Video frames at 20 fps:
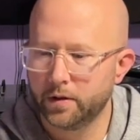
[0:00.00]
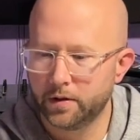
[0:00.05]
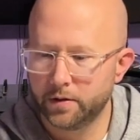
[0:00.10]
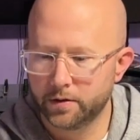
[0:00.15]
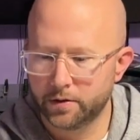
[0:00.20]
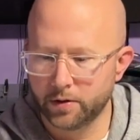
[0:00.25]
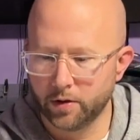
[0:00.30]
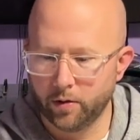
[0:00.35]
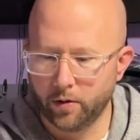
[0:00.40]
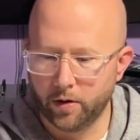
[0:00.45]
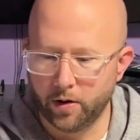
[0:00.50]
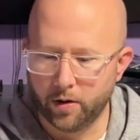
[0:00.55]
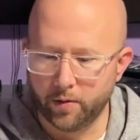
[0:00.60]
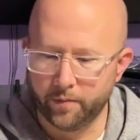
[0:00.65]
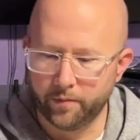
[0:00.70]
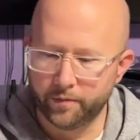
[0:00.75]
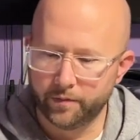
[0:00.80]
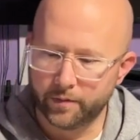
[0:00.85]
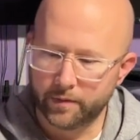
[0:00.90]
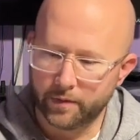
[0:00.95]
So
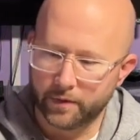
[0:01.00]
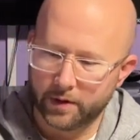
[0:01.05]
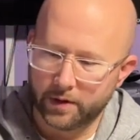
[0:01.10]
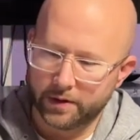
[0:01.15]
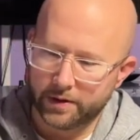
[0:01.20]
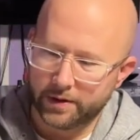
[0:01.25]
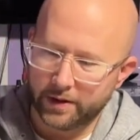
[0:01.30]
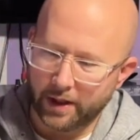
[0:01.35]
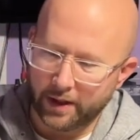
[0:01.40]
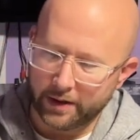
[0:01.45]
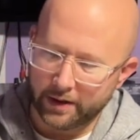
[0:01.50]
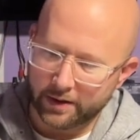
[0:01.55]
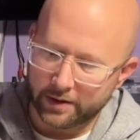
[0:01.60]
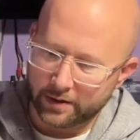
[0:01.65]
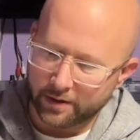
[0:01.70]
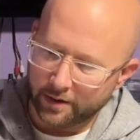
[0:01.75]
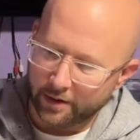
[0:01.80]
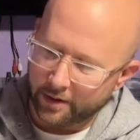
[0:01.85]
it's got this,